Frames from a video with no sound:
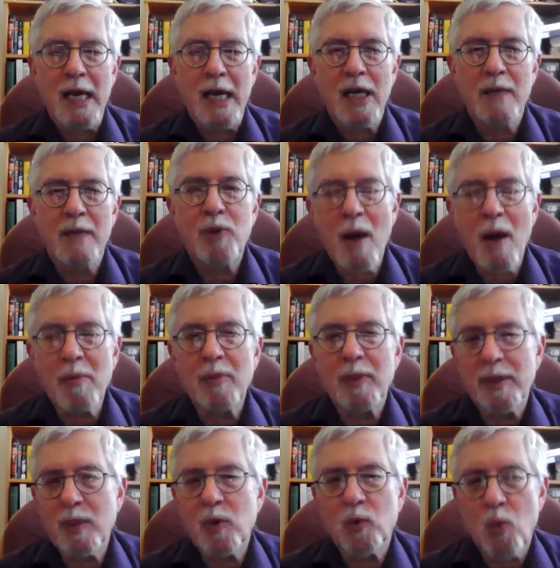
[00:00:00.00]
it
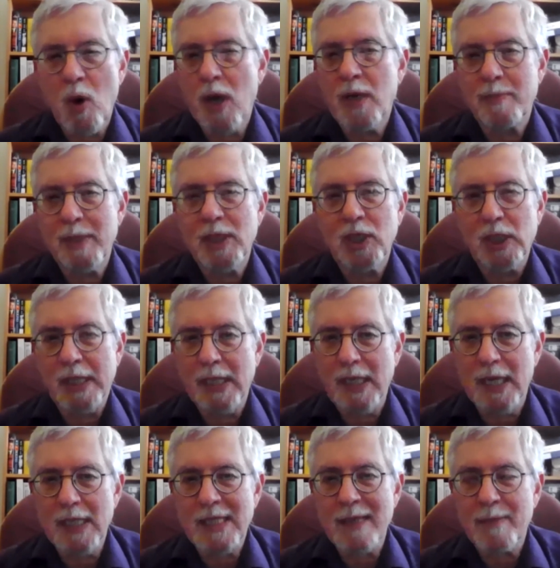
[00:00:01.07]
probably would want to be looking
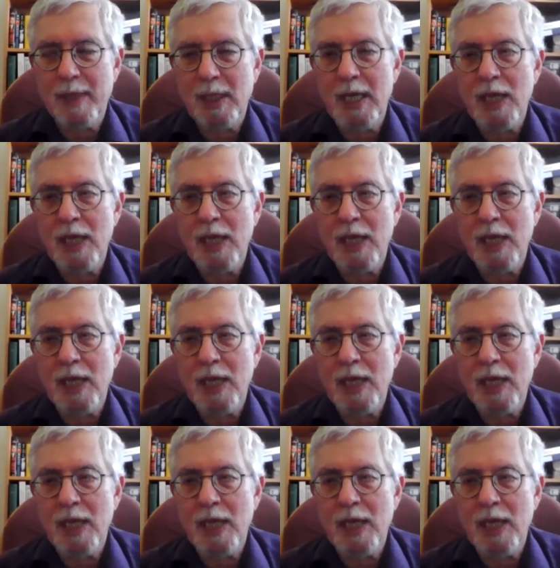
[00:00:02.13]
at something